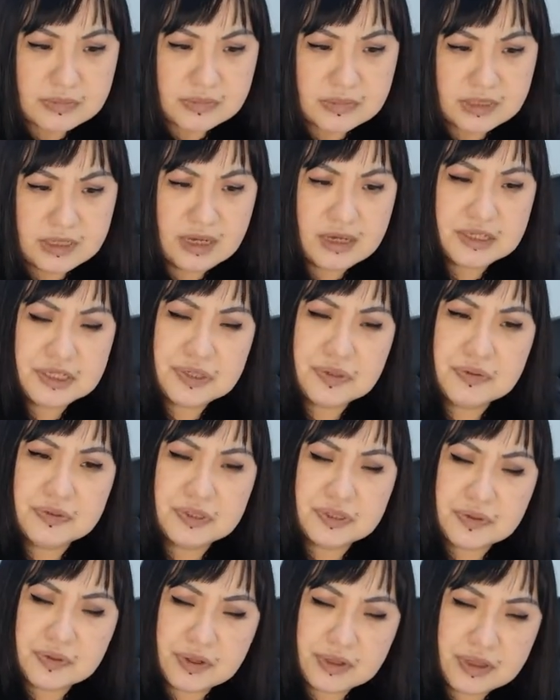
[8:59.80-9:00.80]

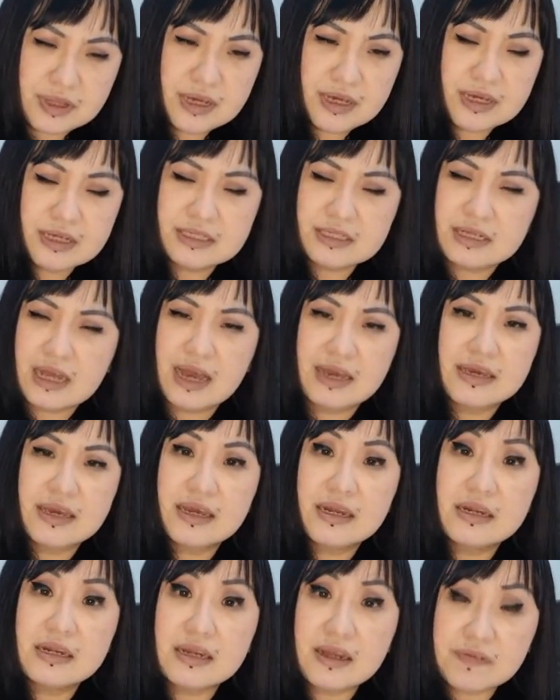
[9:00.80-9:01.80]
so the thing is, I
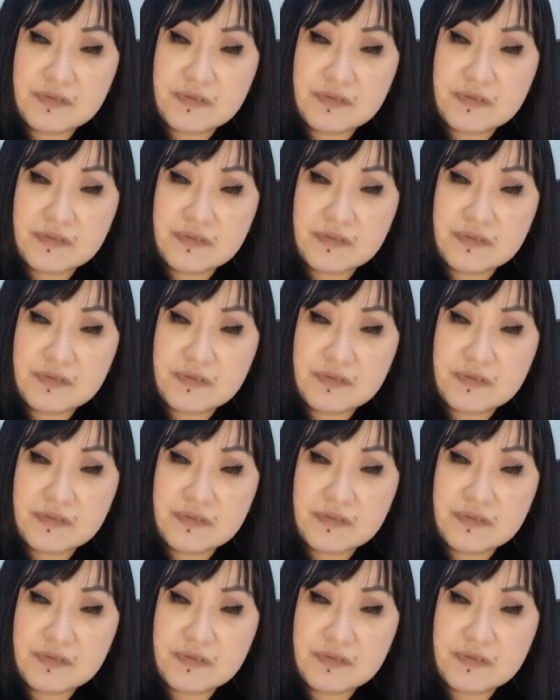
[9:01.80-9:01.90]
can never